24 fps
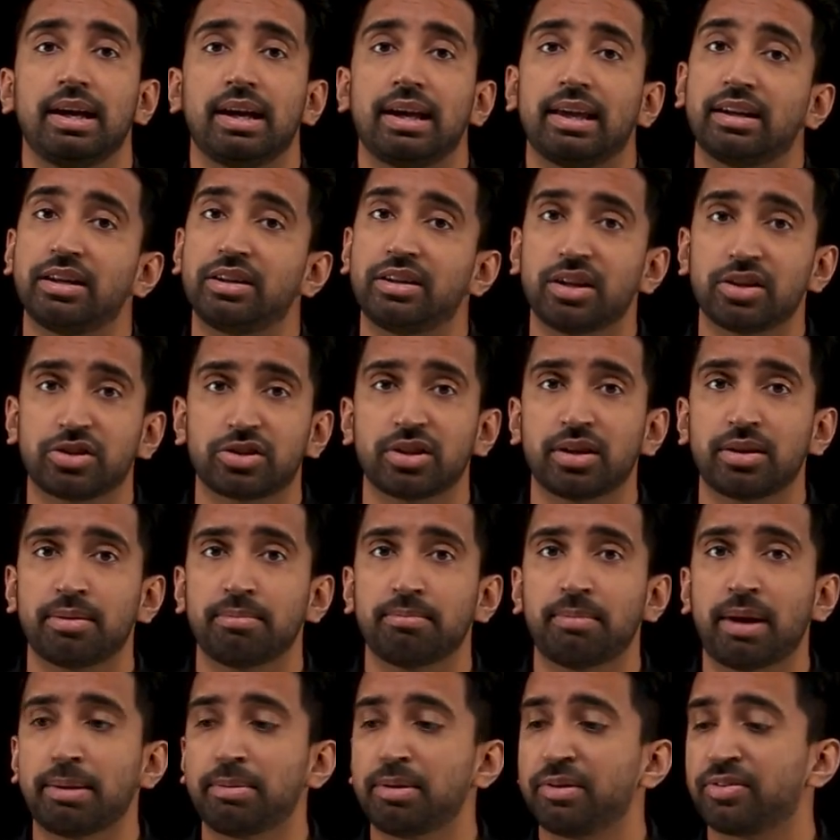In addition,
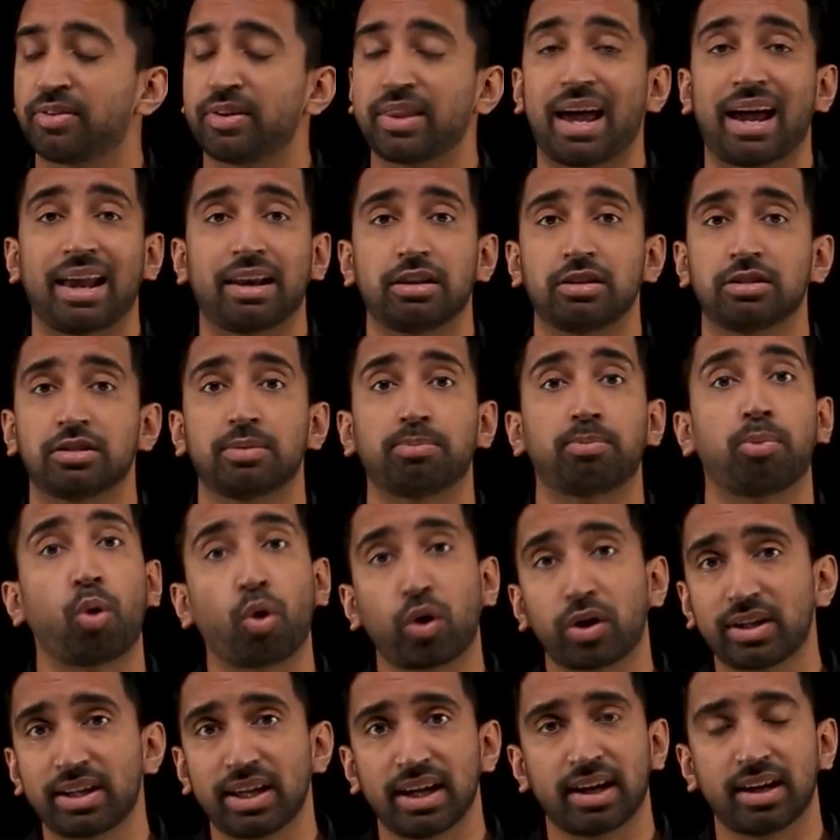maybe for that
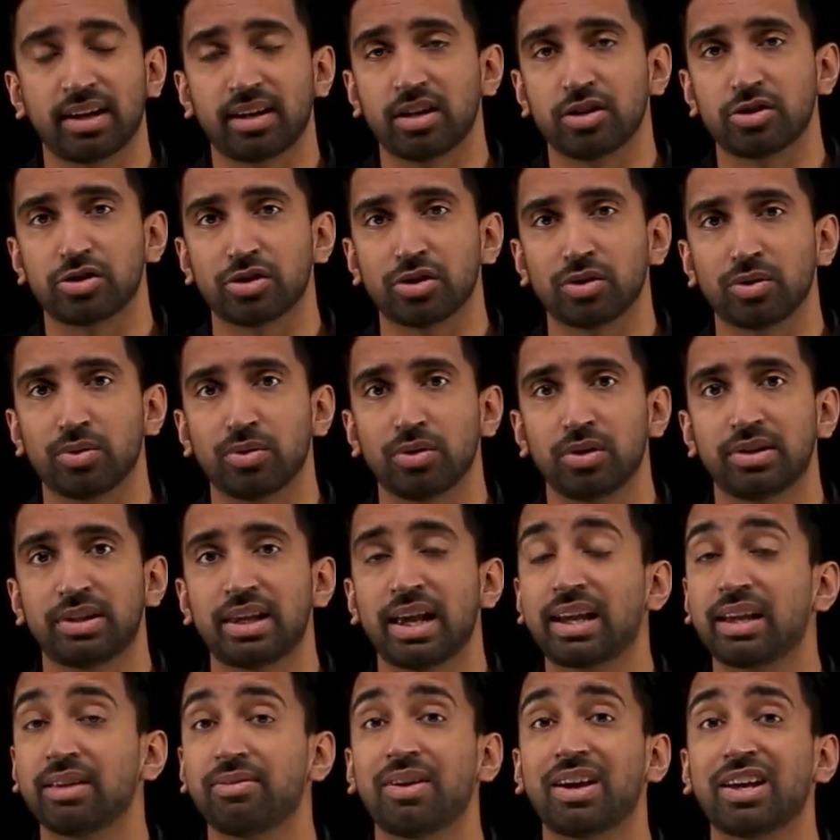support ticket issue,
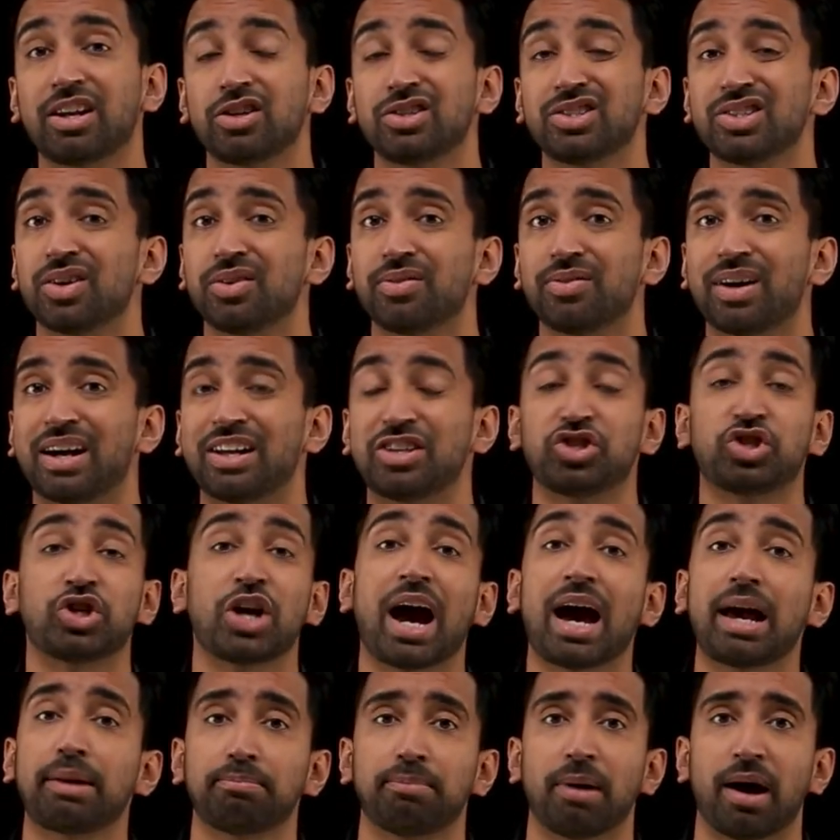take advantage of a
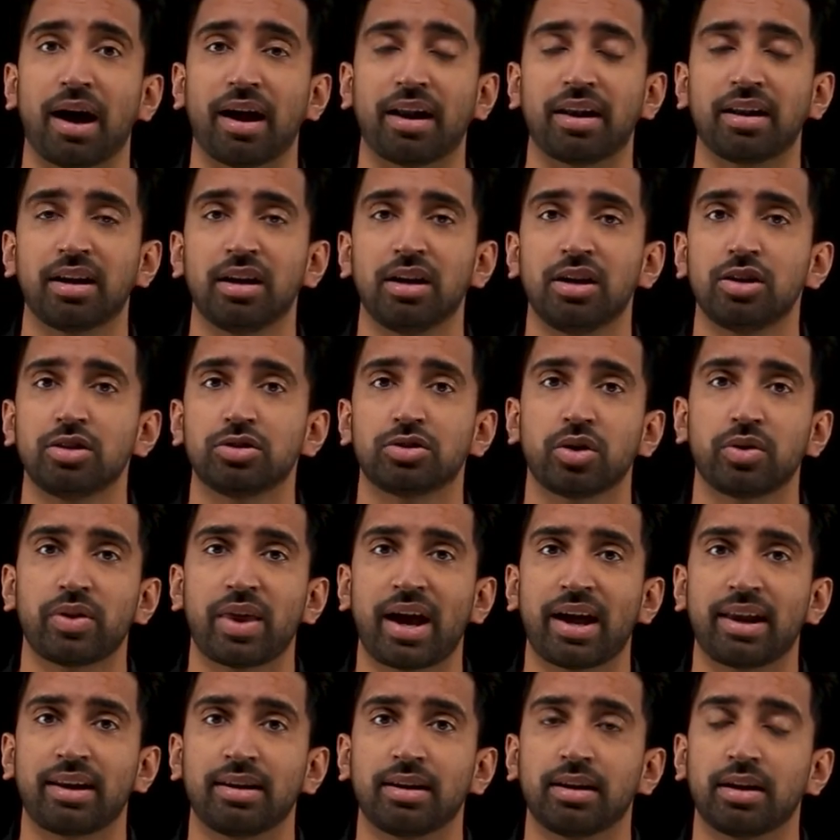chatbot so
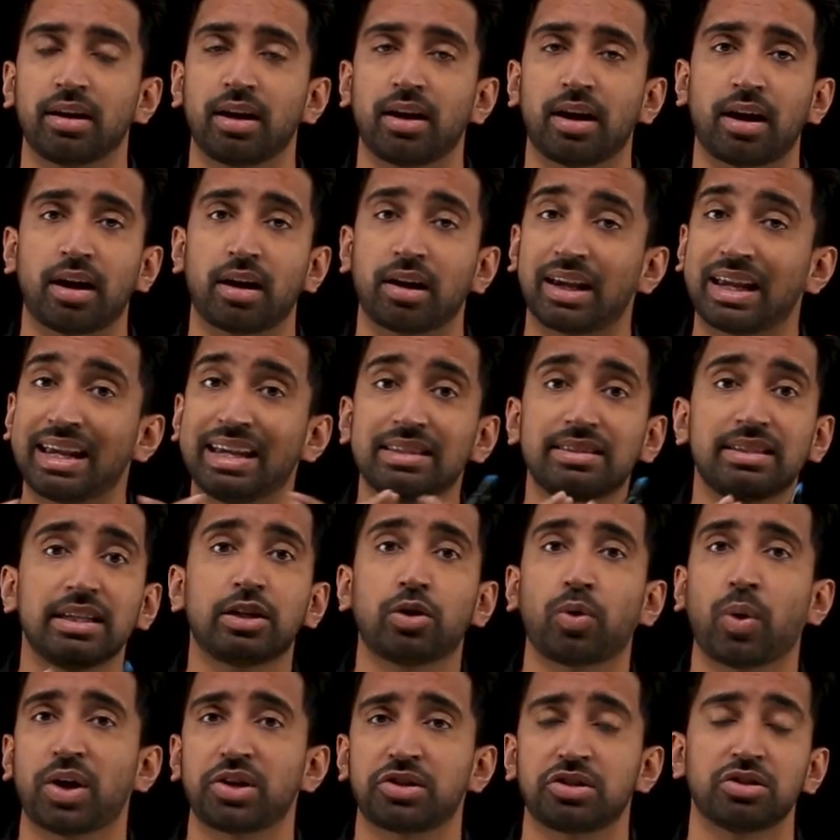that uh, easy
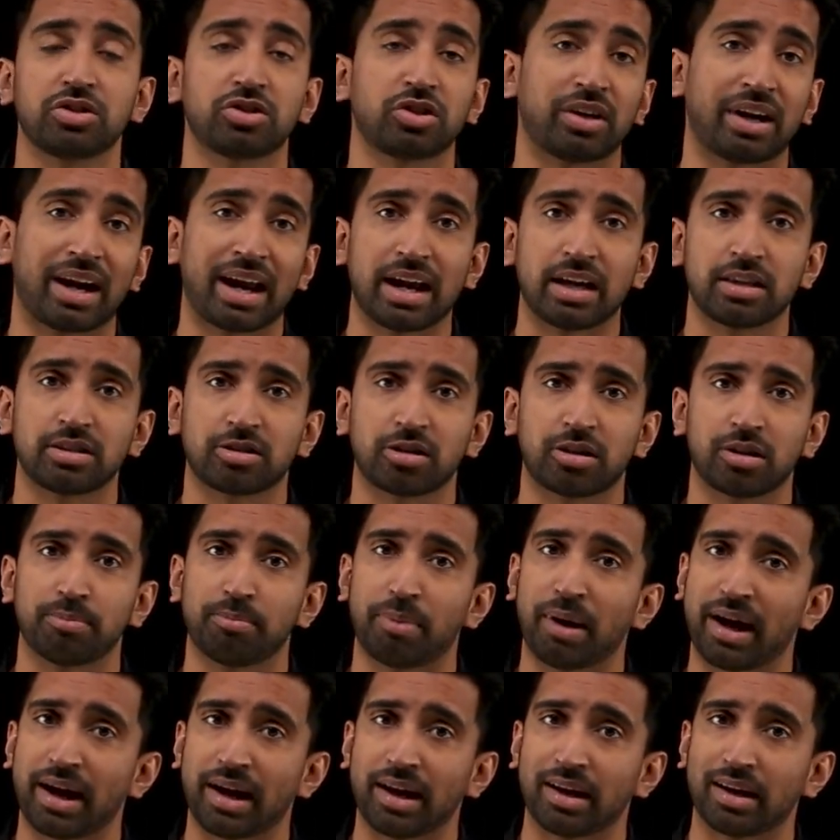questions are answered
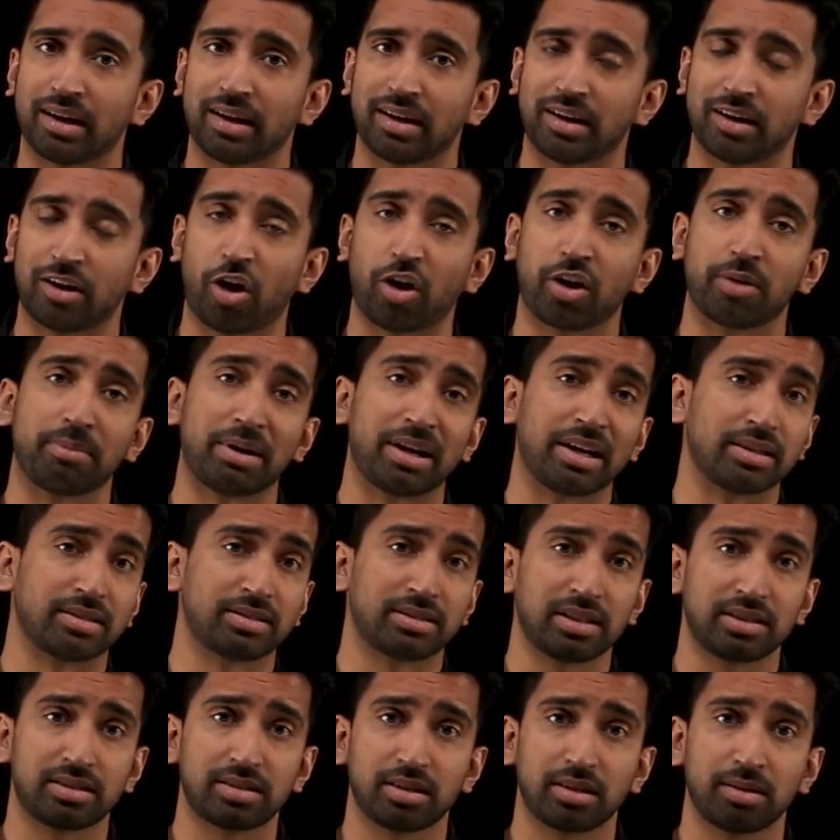by an automated
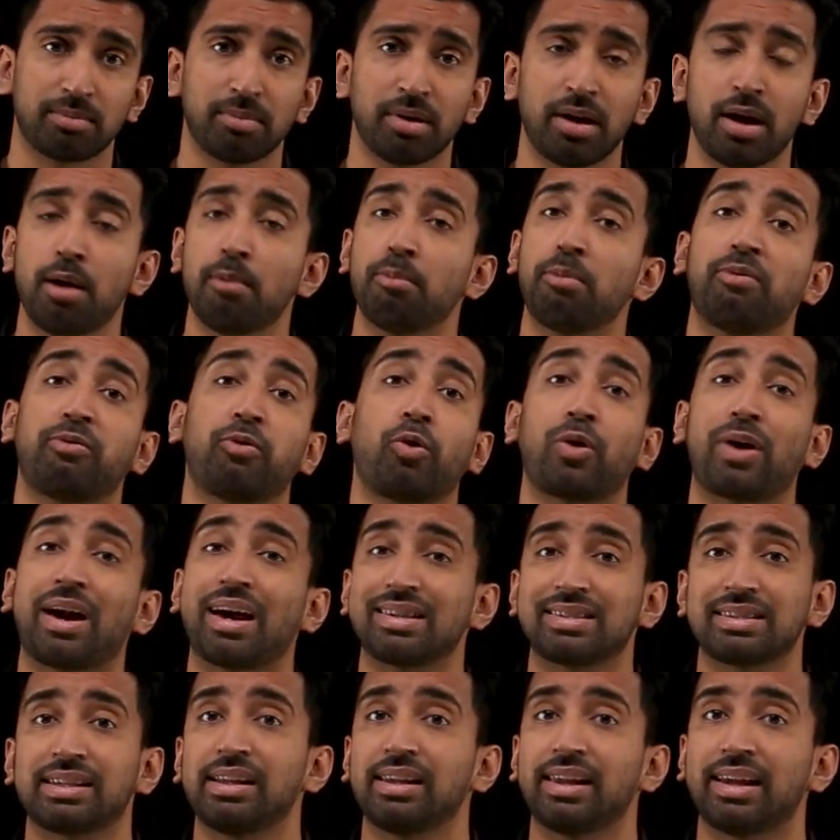system before
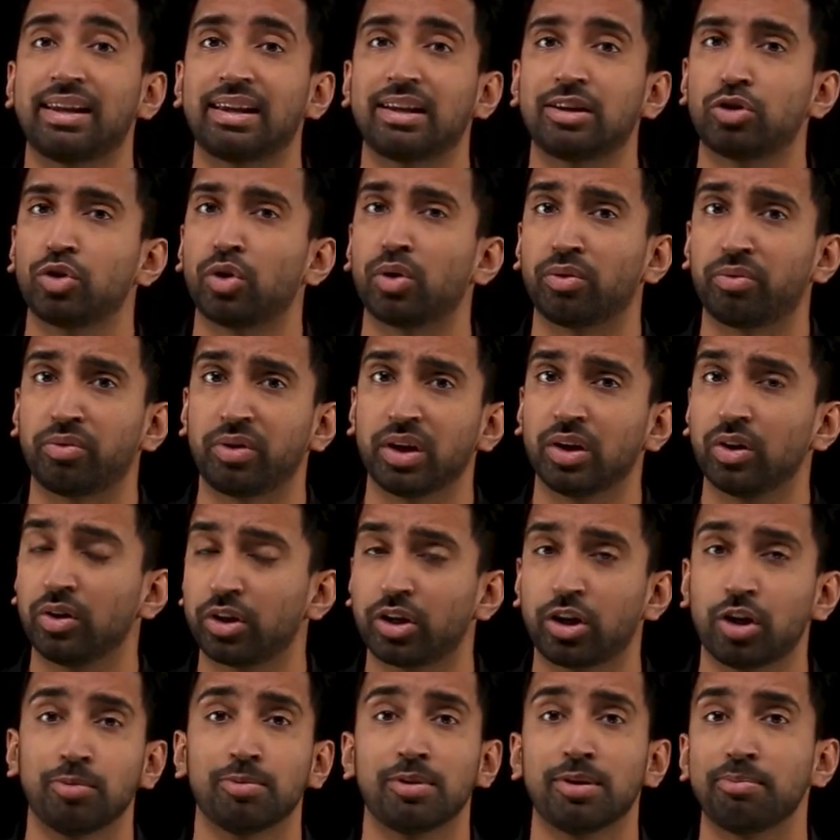escalating to a real
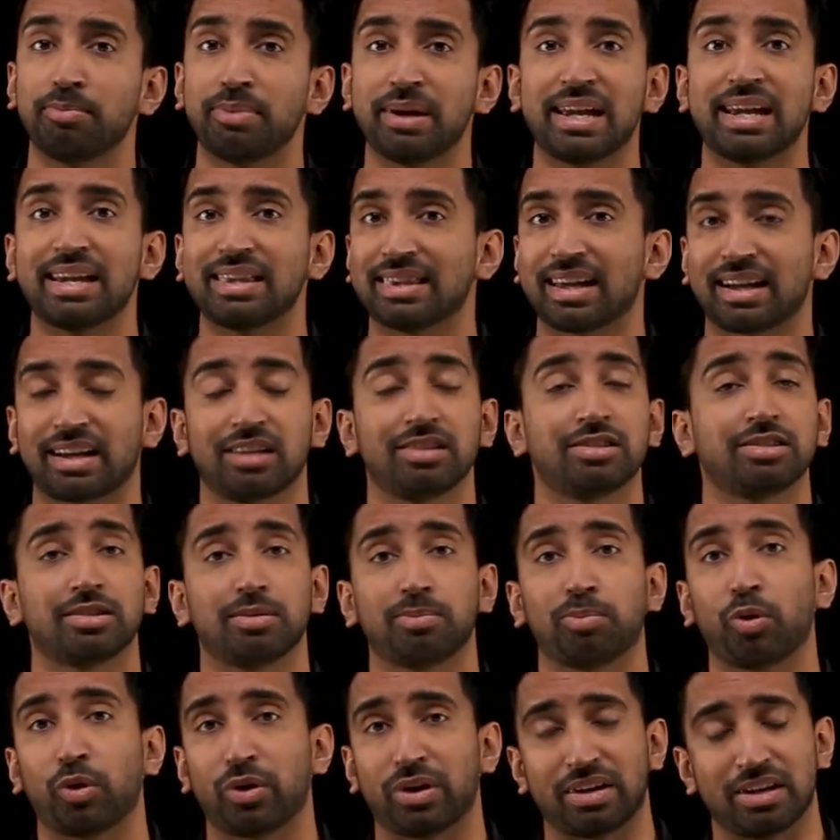human being that can
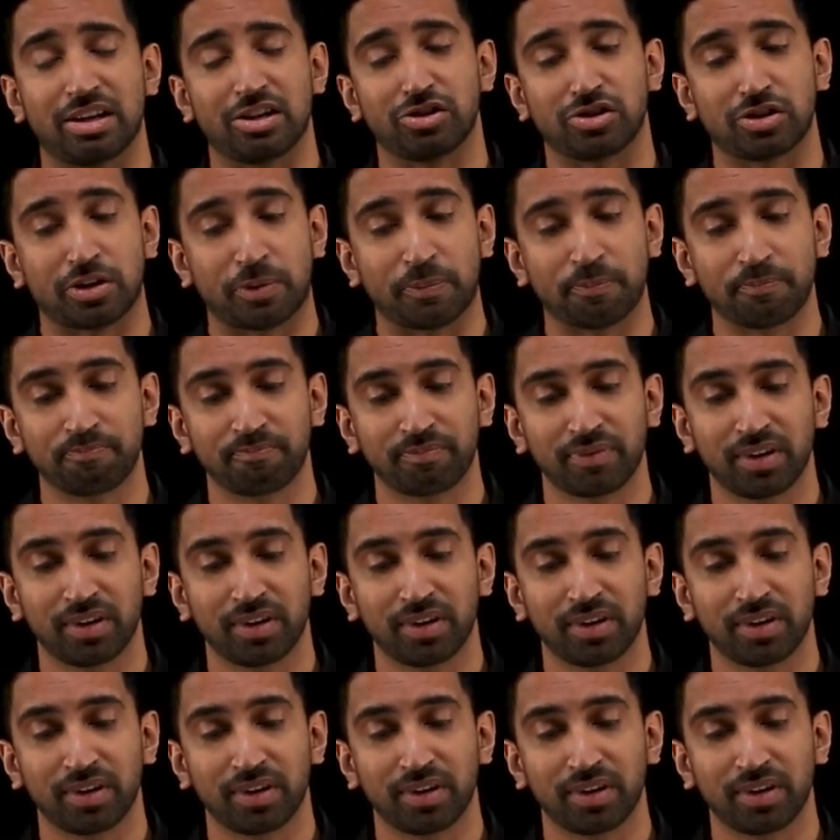support an issue.